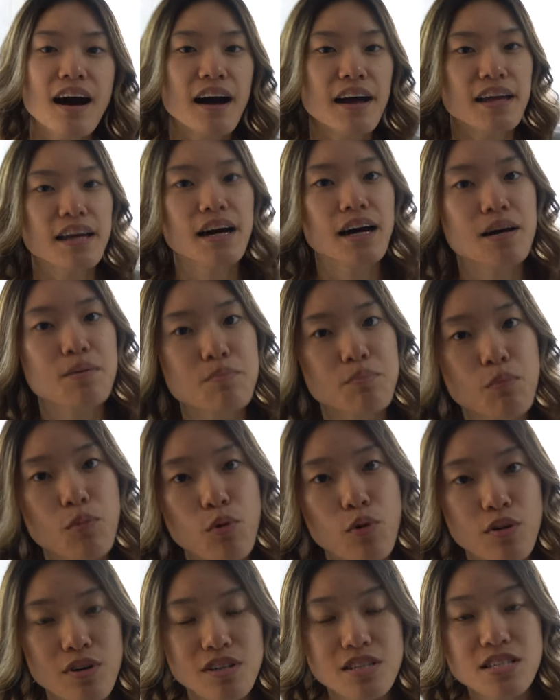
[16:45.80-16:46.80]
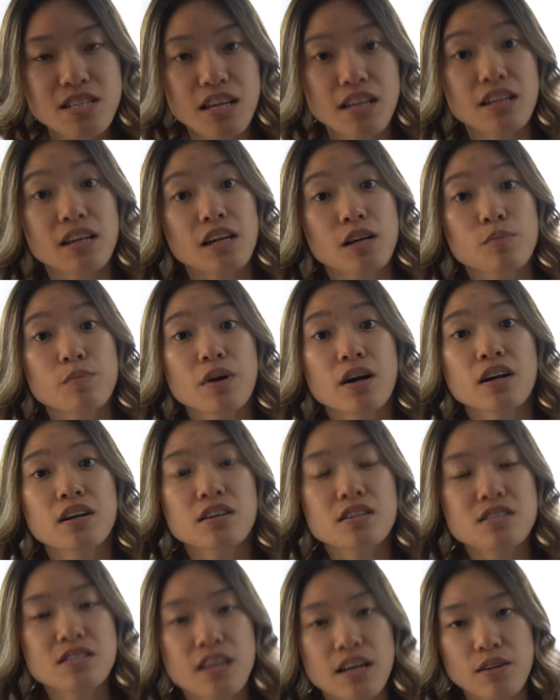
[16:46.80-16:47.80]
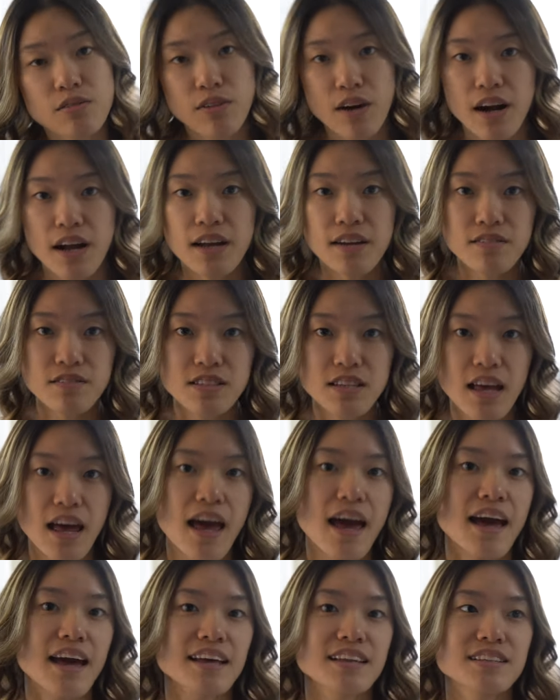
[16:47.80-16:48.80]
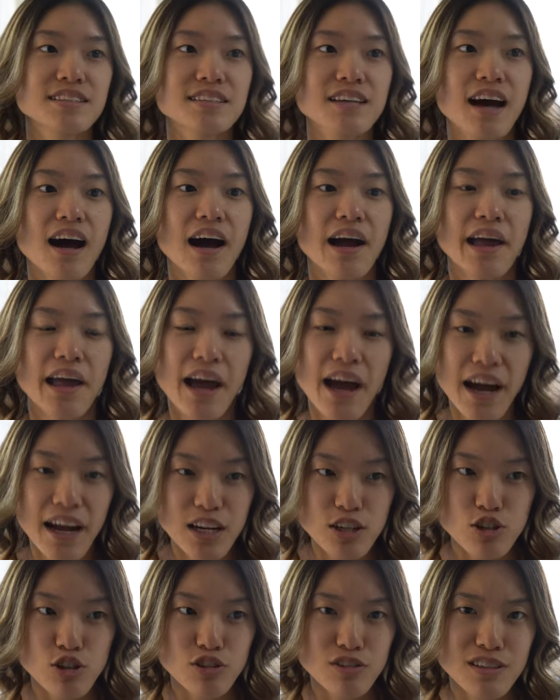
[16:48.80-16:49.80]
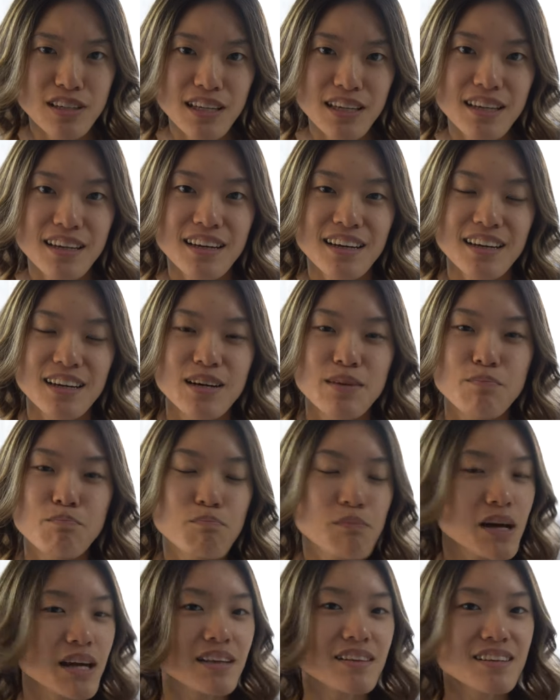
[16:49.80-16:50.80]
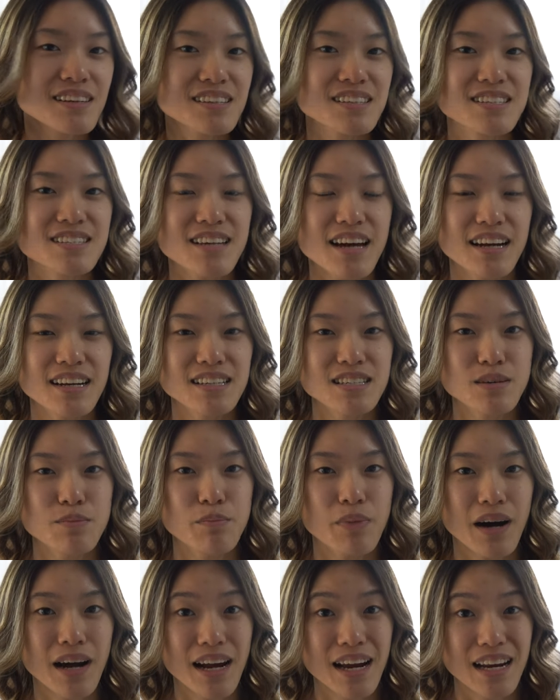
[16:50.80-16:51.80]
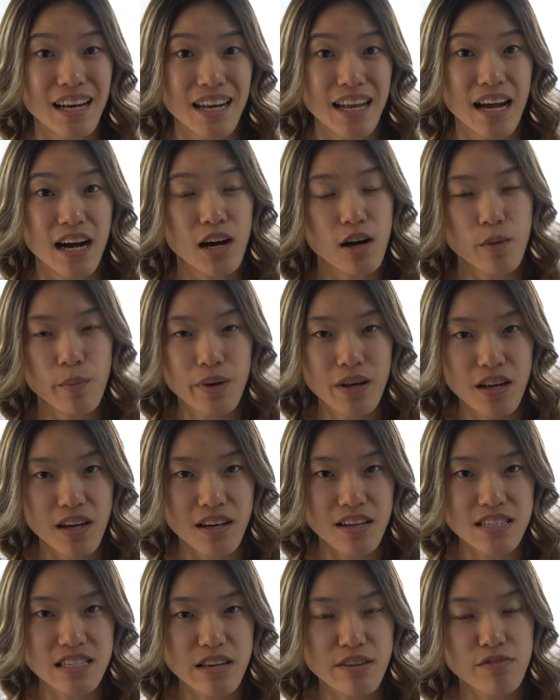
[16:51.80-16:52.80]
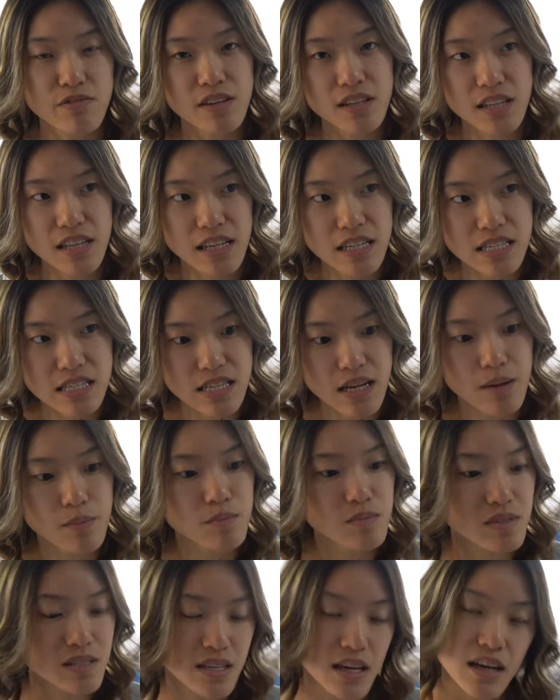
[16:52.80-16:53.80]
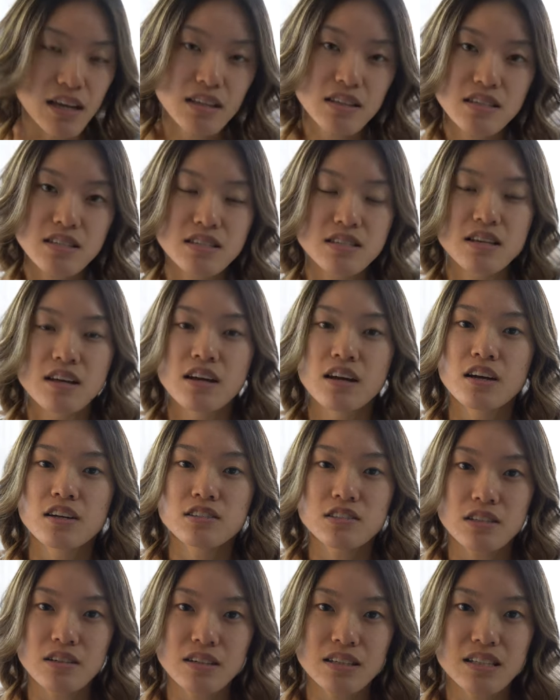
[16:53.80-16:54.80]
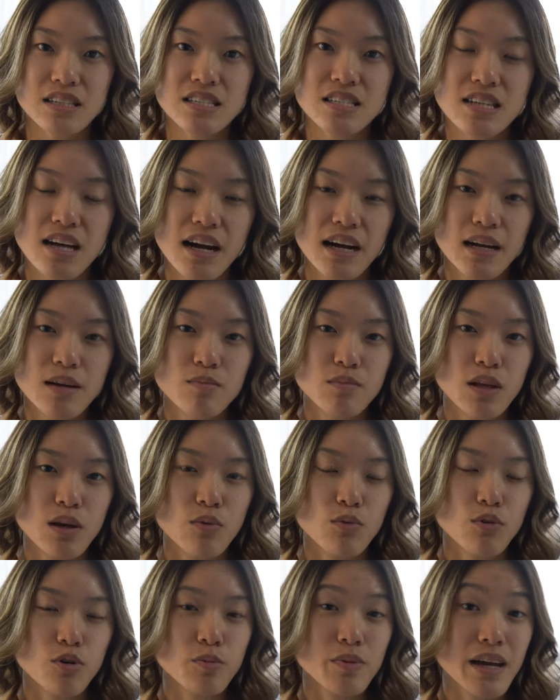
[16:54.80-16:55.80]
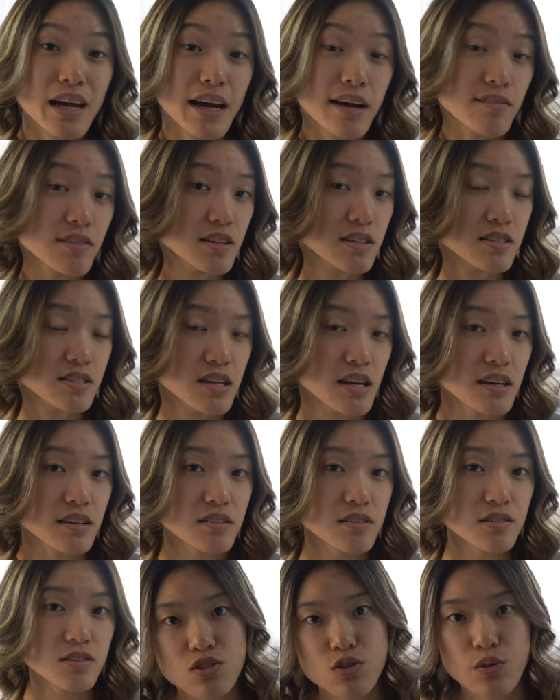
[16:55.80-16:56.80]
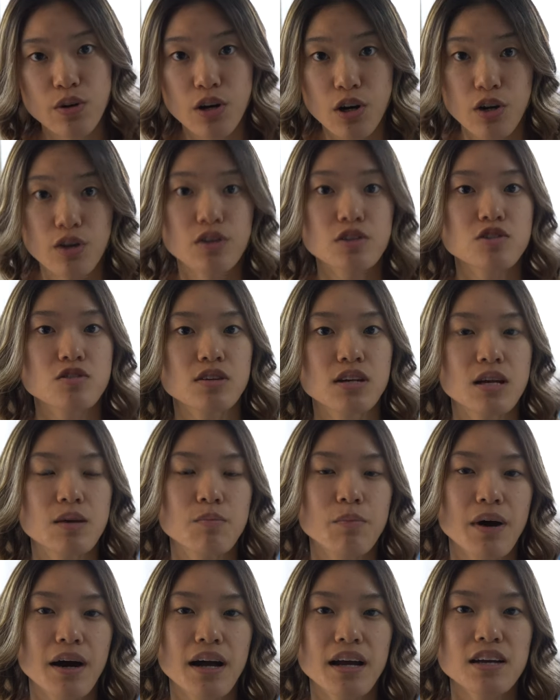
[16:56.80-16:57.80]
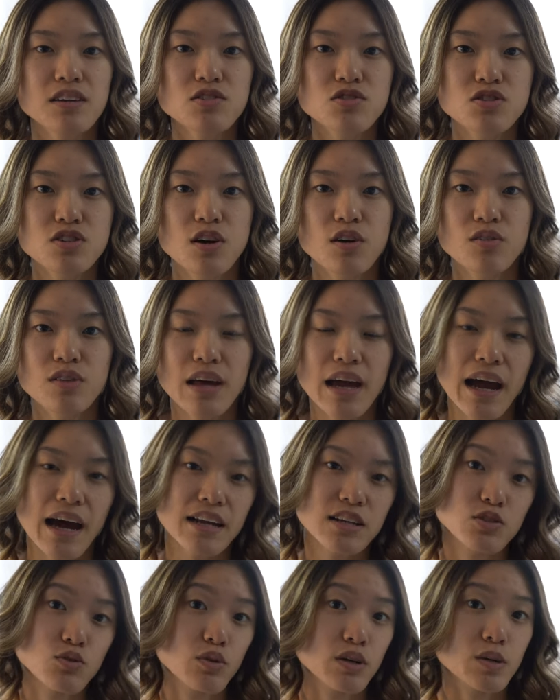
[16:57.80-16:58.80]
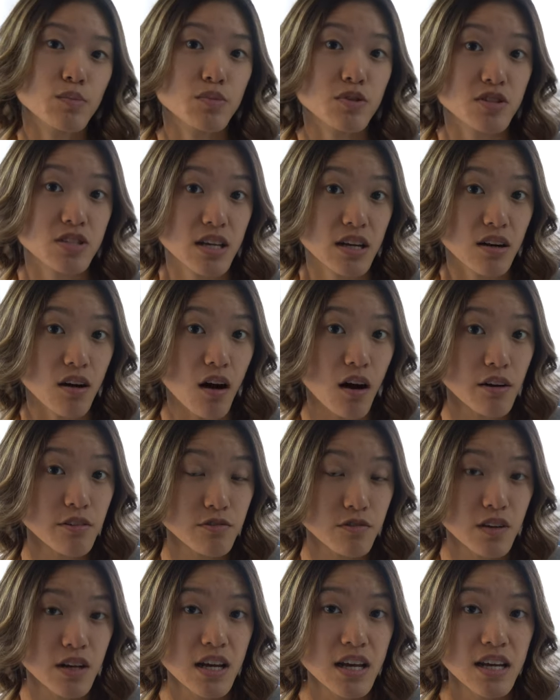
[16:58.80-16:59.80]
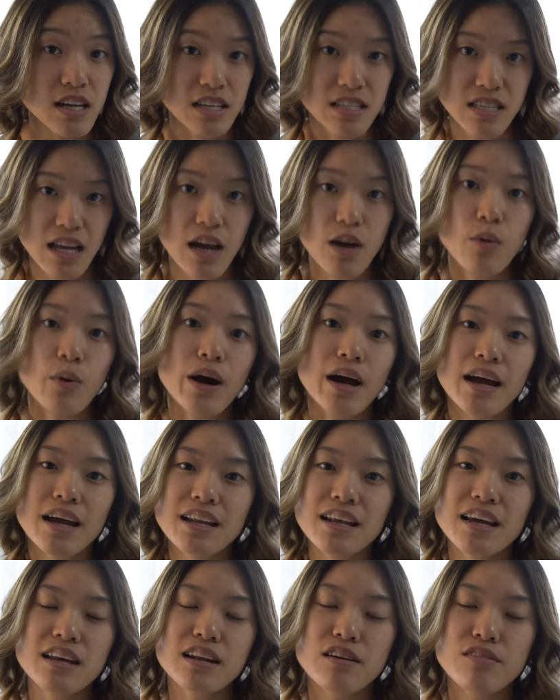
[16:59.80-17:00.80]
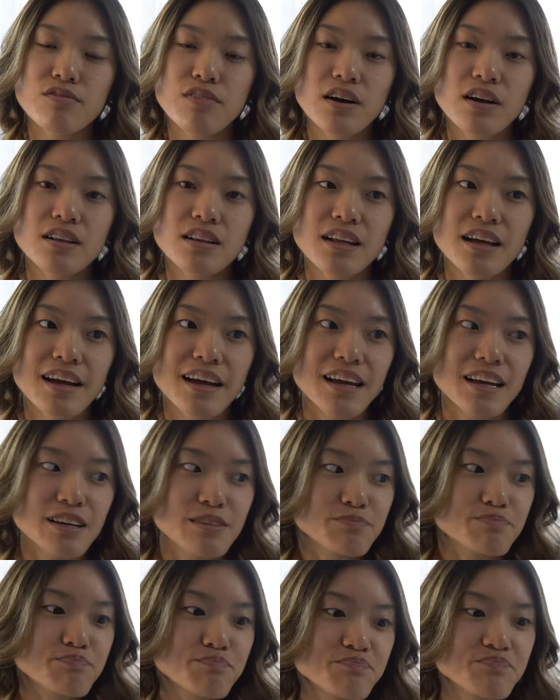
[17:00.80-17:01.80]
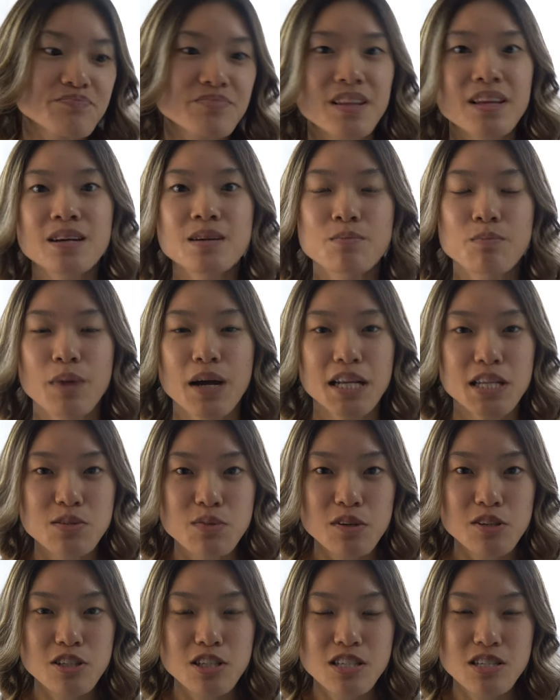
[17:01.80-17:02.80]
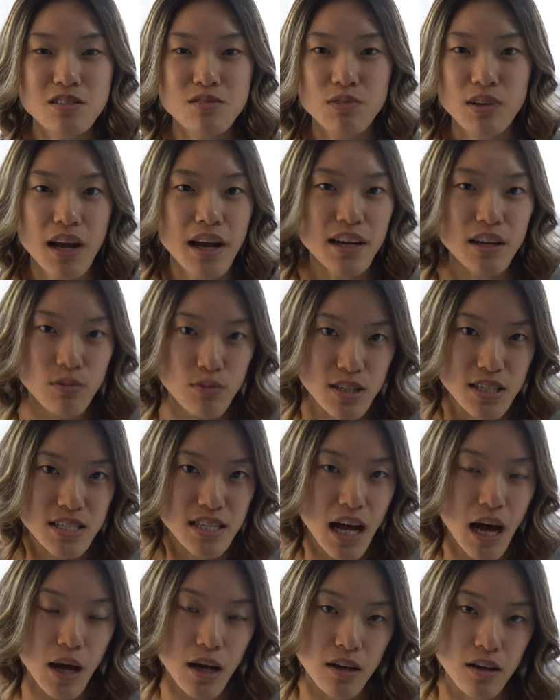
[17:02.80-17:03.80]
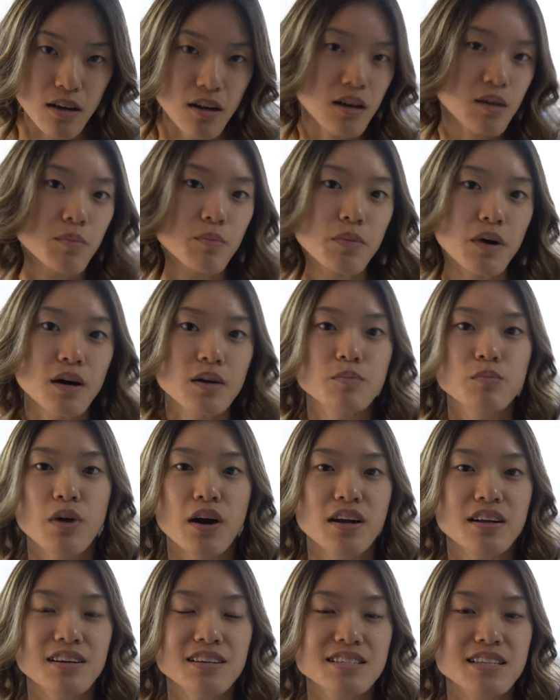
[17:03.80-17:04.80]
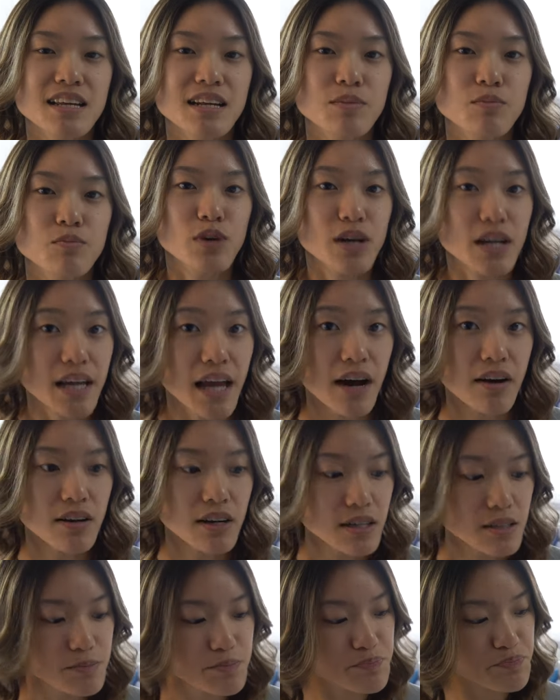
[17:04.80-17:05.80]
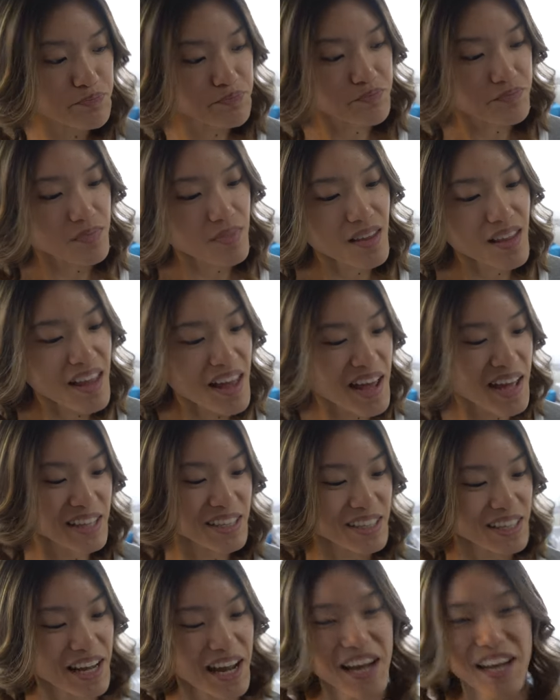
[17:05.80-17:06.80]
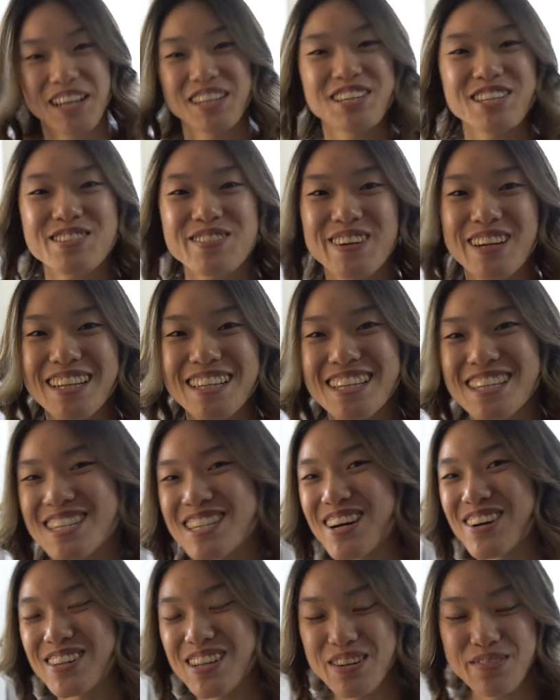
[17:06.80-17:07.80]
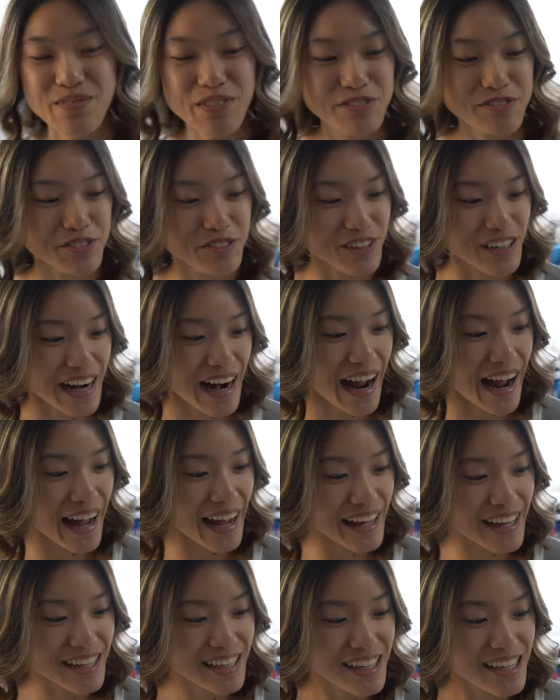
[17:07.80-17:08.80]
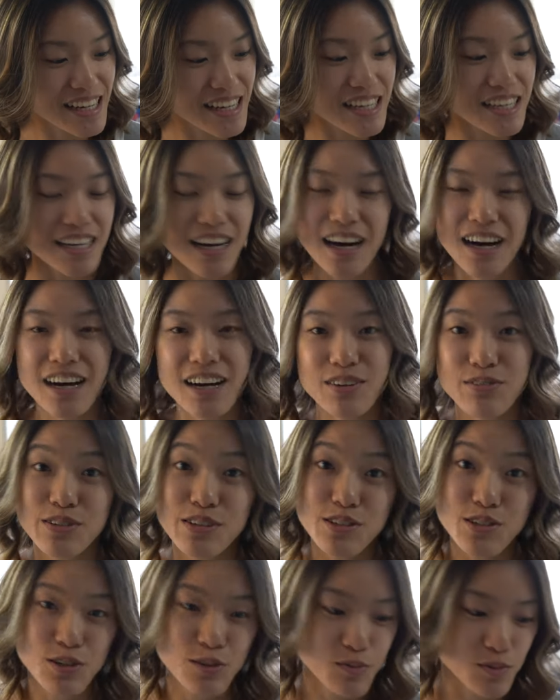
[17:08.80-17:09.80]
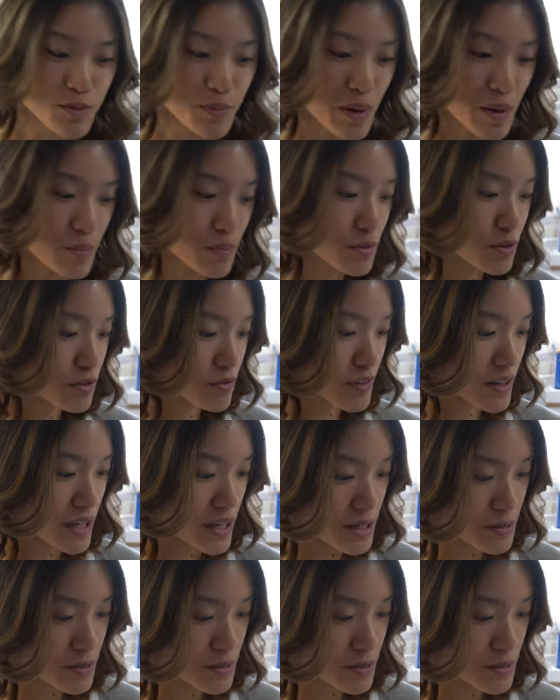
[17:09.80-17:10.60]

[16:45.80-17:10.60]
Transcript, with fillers: I got more skincare products that arrived, and I actually mainly decided to buy now because I feel like some sites during this time they will be having sales to encourage you to keep buying, so they had a 20% off site-wide, and I felt like might as well just kind of restock up on products that running out on. And I kind of just wanted to show them before I uh, resumed my movie.